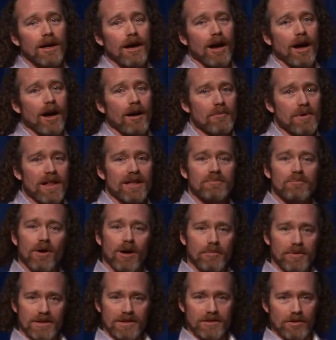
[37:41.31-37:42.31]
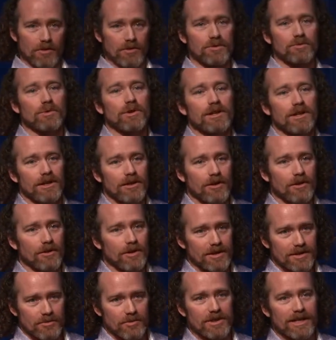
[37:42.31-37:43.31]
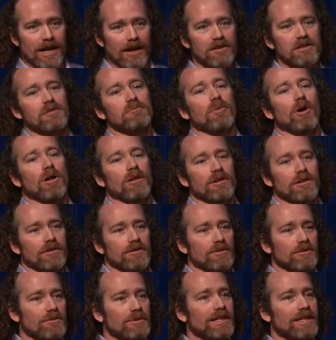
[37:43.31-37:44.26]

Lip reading: But that's probably as low as we're going to go because we're down to the molecules.